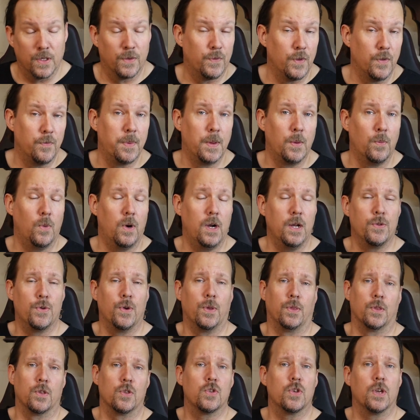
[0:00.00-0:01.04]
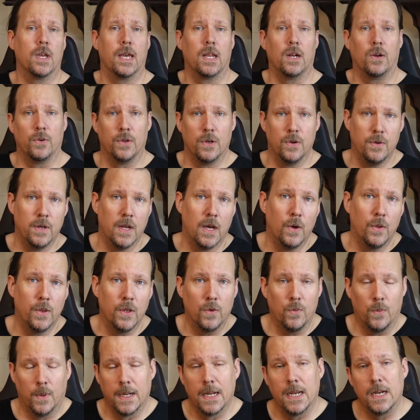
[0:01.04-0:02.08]
If you've been watching the channel, you know
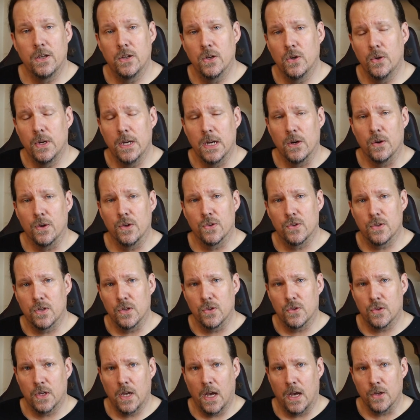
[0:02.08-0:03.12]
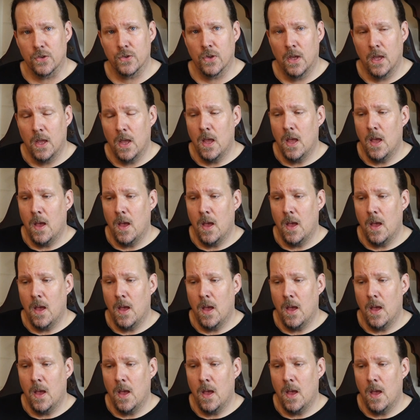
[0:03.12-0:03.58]
that what I do here is discuss